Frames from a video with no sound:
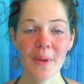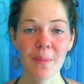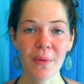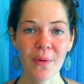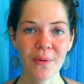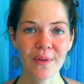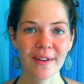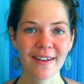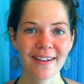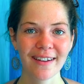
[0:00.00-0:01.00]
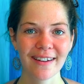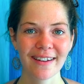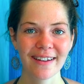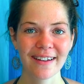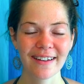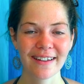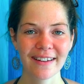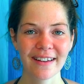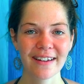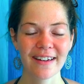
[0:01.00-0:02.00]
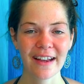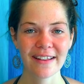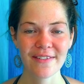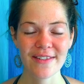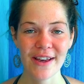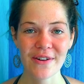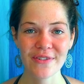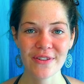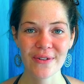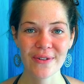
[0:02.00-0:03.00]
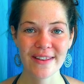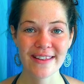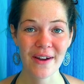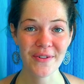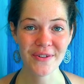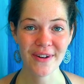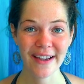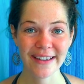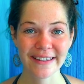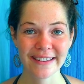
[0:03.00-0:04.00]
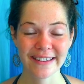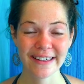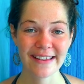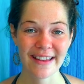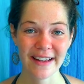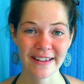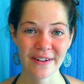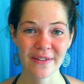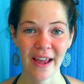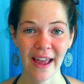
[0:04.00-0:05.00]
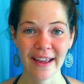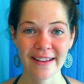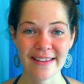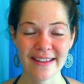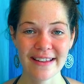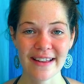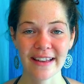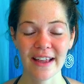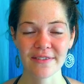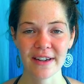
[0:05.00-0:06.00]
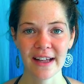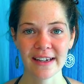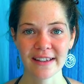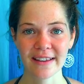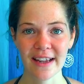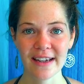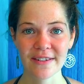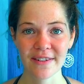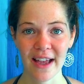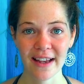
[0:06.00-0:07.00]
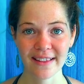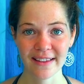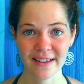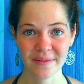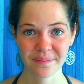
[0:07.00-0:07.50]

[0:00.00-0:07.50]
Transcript: people, the negative self-talk soundtrack inside their own heads is a daily reality.